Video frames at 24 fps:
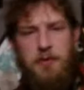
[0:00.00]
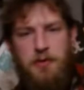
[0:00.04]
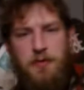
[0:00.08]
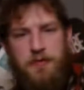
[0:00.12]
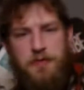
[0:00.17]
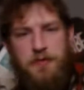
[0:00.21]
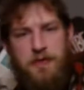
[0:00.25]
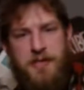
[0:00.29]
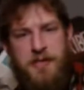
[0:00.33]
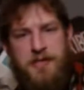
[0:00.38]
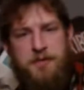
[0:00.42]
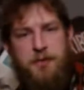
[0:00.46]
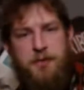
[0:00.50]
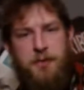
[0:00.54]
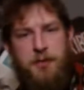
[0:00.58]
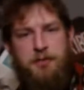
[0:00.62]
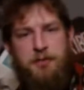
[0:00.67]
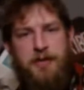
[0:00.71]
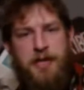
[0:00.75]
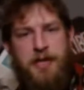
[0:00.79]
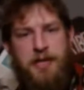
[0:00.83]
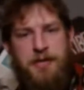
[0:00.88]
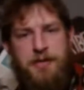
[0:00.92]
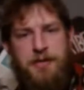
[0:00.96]
Facebook
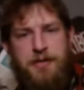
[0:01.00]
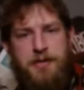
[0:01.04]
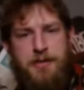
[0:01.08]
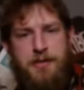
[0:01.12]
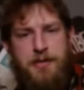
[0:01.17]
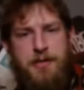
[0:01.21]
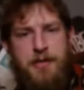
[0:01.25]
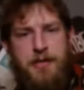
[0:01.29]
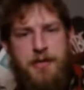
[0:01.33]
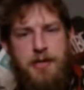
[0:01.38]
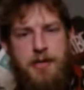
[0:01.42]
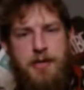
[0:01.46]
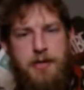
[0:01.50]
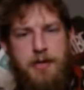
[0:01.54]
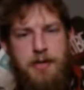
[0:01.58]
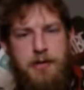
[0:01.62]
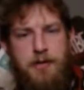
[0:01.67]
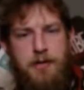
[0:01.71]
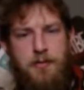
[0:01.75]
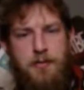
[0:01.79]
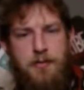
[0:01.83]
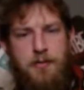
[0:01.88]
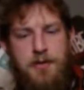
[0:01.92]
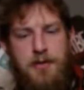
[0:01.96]
pages,
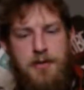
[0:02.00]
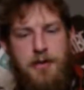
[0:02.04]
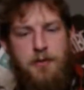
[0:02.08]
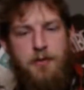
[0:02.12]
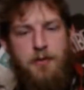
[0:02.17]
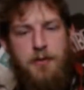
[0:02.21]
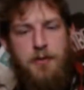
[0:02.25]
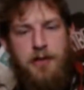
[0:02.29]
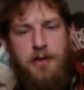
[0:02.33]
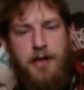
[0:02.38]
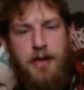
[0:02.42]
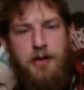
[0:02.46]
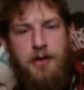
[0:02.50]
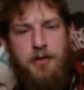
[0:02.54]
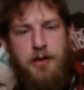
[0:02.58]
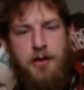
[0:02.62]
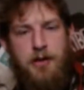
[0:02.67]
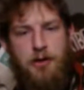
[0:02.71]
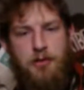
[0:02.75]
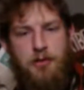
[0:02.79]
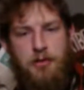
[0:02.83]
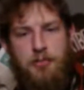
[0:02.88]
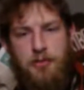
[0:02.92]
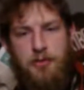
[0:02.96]
which I will now
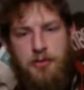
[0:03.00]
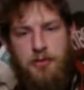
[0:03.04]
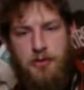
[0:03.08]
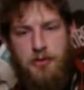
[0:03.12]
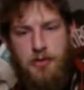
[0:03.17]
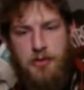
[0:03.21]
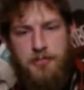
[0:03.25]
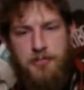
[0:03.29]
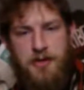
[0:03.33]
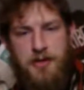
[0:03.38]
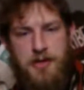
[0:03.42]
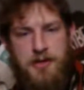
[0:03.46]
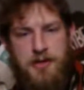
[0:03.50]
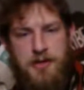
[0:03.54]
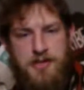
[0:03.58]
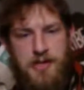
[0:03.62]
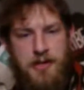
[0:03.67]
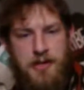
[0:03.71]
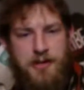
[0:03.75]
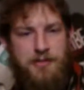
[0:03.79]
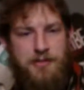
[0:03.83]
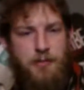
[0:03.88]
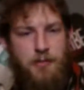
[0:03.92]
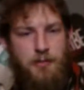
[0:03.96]
go and pull up because
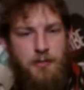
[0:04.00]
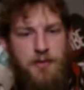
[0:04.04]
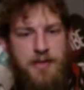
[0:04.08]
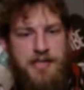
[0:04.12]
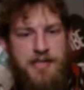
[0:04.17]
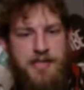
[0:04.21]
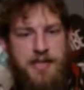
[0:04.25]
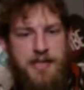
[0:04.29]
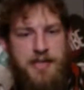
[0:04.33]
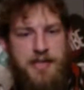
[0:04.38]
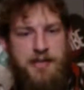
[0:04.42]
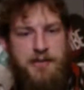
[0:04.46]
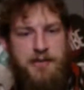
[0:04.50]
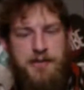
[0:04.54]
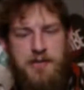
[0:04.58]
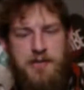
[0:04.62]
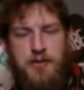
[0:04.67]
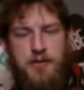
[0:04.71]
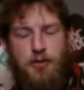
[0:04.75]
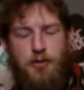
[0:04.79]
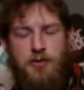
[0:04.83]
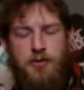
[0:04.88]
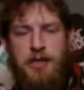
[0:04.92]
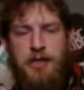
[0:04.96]
I am a ridiculous
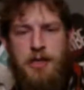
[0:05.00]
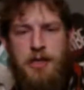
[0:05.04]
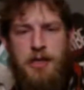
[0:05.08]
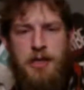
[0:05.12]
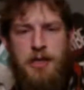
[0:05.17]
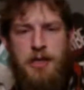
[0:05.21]
human.